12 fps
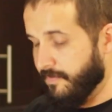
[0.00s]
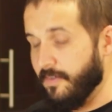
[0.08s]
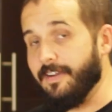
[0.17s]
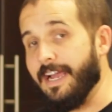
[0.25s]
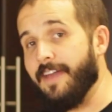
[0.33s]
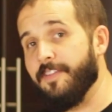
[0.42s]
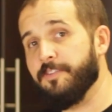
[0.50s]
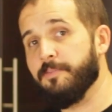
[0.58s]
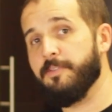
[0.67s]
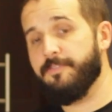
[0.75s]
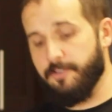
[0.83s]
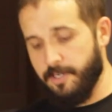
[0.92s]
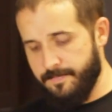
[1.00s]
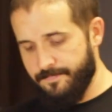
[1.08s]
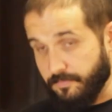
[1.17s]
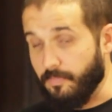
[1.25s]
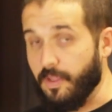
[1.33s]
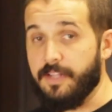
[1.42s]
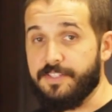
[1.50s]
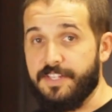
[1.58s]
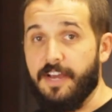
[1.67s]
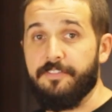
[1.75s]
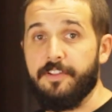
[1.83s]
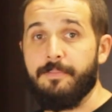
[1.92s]
Never had this one before. It's
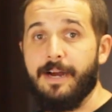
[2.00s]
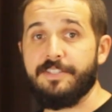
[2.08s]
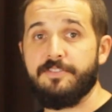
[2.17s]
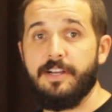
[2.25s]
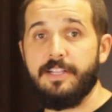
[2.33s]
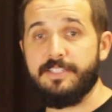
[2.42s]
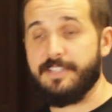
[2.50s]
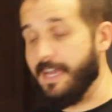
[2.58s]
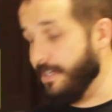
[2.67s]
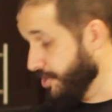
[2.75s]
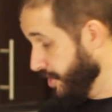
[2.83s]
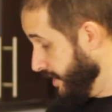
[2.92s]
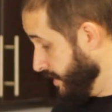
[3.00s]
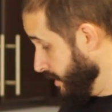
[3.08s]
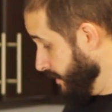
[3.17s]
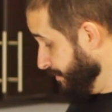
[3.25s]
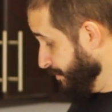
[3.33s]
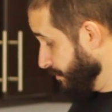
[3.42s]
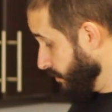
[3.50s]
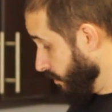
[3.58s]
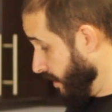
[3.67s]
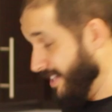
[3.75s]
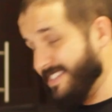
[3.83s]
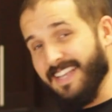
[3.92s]
definitely mozzarella style cheese.
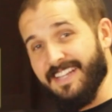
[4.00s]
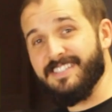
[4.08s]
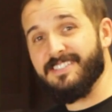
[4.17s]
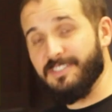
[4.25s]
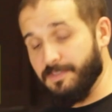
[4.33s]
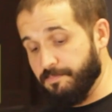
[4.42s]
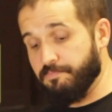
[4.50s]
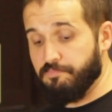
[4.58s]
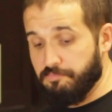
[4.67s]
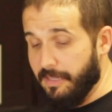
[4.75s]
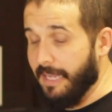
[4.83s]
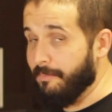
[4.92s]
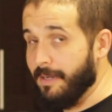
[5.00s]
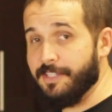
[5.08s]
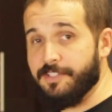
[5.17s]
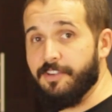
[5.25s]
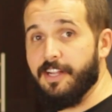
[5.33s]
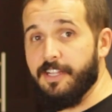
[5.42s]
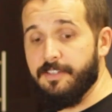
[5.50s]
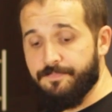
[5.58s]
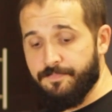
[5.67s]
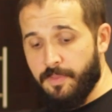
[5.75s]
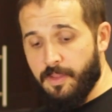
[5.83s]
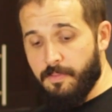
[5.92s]
It tastes like mozzarella,
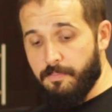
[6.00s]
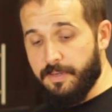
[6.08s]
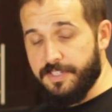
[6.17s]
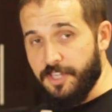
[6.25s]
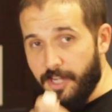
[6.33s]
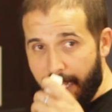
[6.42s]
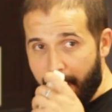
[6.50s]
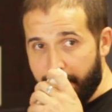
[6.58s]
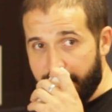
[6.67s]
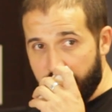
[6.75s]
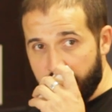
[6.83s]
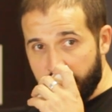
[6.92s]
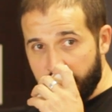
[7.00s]
but it's all almond.